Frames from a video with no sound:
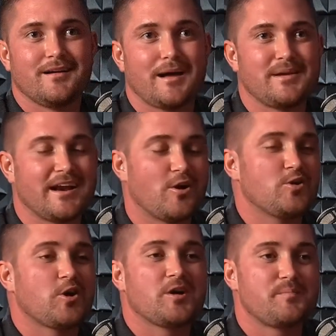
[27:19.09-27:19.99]
I mean, I know
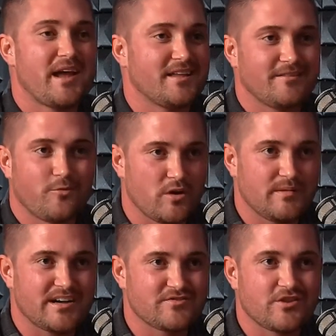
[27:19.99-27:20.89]
you're already paying the
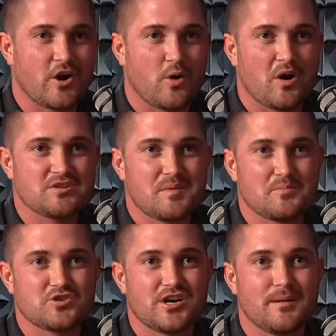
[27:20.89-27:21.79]
$40 for the car wash
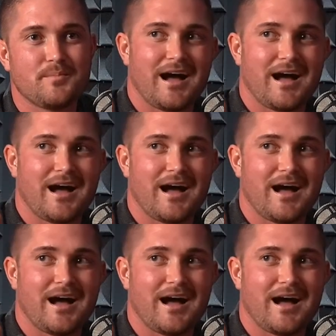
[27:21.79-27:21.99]
membership.